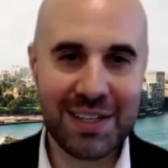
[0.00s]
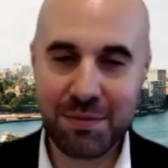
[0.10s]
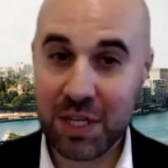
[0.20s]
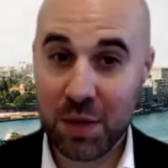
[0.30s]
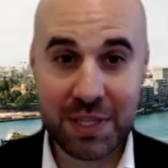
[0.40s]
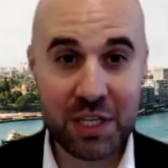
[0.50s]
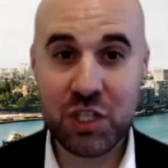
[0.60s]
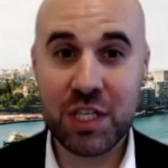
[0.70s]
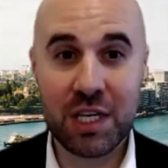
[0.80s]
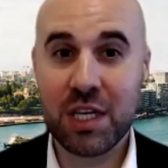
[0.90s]

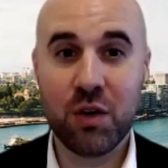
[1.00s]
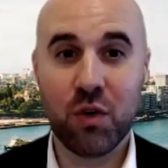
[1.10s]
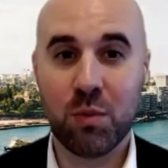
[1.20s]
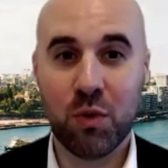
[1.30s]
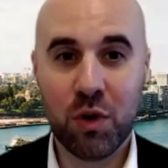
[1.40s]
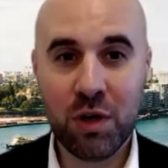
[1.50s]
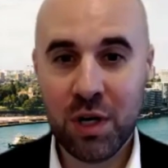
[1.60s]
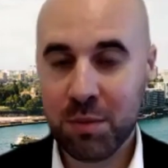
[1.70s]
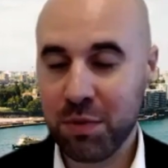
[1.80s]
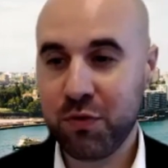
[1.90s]
potentially a year or more
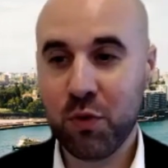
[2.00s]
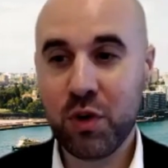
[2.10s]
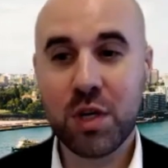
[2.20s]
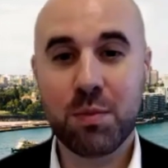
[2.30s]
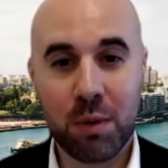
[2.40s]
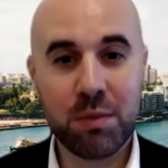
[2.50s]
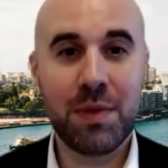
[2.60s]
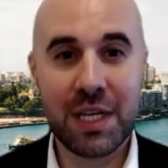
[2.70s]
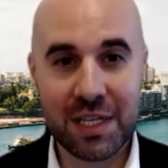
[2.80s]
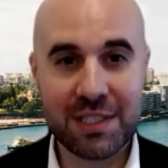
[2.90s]
before you're
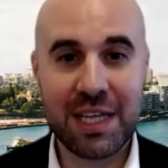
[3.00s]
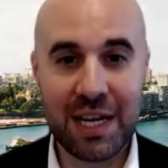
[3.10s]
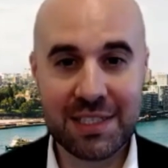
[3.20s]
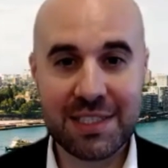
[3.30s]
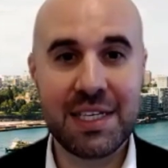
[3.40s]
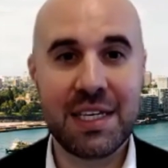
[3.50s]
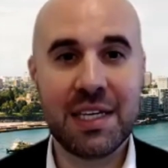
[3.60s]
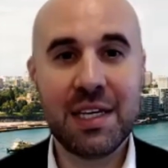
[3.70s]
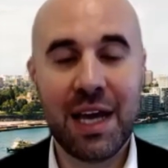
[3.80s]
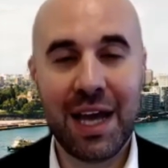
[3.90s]
probably going to start seeing,